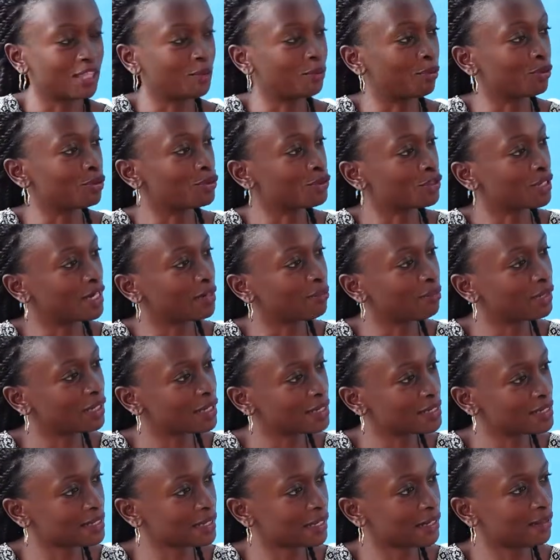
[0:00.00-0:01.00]
they produce on a
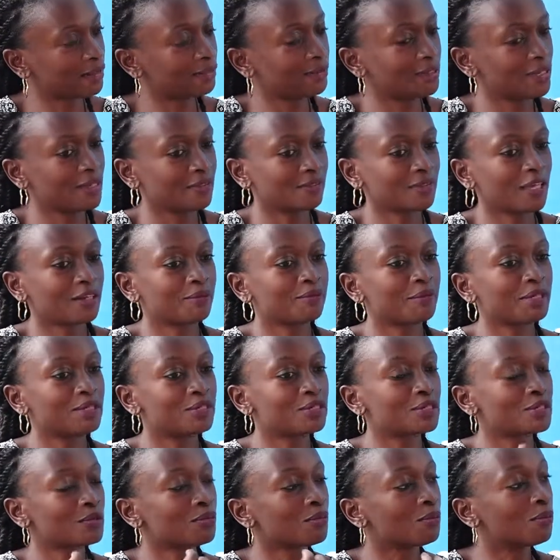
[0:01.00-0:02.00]
bigger scale. That
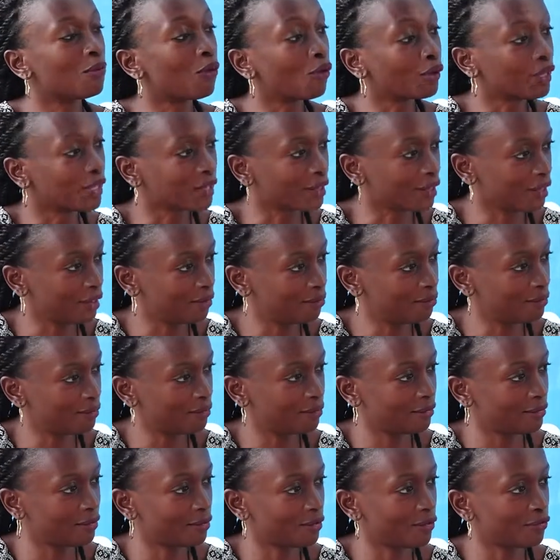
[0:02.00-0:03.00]
means more
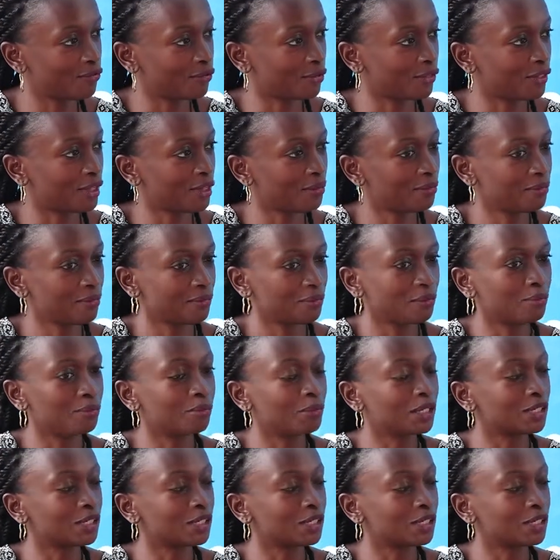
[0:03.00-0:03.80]
income for them,